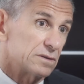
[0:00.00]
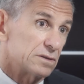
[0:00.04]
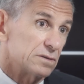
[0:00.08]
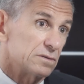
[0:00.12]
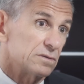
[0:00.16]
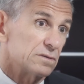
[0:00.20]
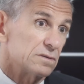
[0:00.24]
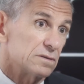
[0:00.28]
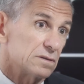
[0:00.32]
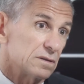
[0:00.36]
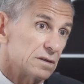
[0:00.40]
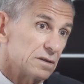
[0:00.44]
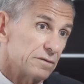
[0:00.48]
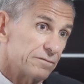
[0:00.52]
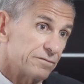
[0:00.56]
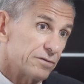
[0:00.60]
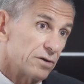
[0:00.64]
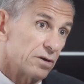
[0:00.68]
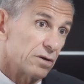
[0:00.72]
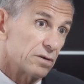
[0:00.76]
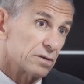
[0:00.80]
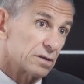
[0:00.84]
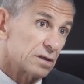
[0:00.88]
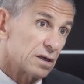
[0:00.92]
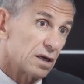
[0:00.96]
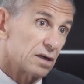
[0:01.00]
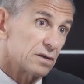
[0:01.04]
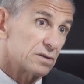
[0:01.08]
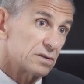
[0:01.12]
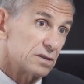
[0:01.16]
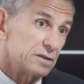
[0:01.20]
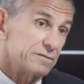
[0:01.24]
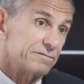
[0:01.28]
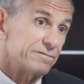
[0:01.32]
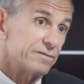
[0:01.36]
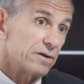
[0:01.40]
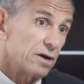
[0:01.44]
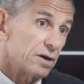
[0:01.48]
to a foreign
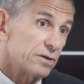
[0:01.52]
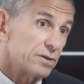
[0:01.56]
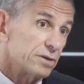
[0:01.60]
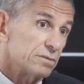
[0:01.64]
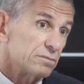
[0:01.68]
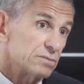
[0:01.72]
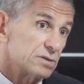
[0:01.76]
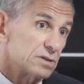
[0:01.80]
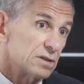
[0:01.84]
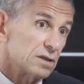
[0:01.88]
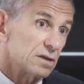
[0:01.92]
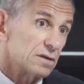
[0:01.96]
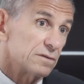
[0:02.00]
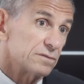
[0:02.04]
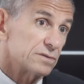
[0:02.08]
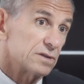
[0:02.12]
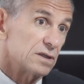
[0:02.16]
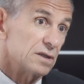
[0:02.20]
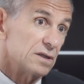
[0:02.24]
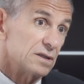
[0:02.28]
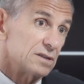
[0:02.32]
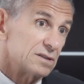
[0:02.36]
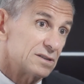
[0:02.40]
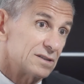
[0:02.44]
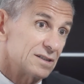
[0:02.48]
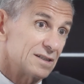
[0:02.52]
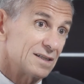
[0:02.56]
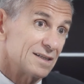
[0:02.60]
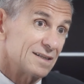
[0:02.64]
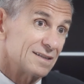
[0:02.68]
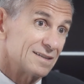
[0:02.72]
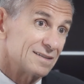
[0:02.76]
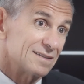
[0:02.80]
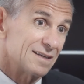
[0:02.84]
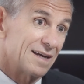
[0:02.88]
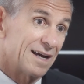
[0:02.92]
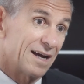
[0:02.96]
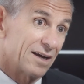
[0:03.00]
country find themselves
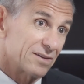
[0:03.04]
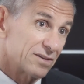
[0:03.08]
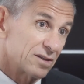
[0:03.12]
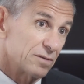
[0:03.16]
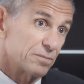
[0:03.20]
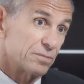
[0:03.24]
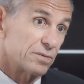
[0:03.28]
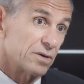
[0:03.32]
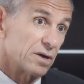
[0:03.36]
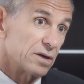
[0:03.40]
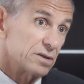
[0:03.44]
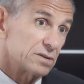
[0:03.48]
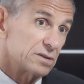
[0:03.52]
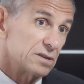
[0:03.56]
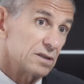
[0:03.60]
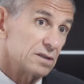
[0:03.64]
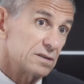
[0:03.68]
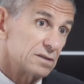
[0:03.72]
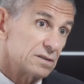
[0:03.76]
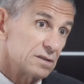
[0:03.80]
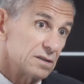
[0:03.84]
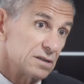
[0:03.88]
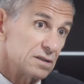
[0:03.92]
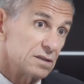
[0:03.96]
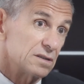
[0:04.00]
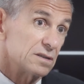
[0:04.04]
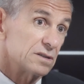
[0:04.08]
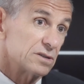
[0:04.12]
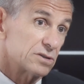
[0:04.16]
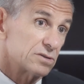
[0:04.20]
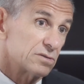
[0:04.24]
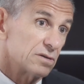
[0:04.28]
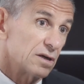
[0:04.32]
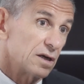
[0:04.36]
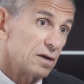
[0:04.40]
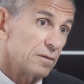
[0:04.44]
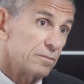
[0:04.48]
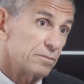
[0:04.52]
sitting out the process in an
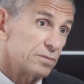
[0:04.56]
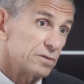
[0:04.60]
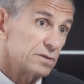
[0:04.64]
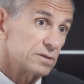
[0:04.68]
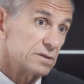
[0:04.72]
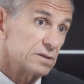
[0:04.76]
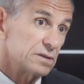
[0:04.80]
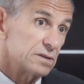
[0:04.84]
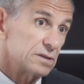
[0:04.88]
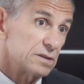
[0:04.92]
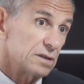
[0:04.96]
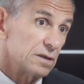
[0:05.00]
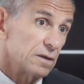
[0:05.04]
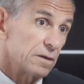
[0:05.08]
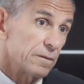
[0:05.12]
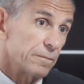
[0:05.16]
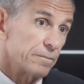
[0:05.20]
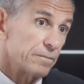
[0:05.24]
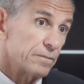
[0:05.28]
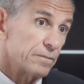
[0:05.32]
Australian prison cell.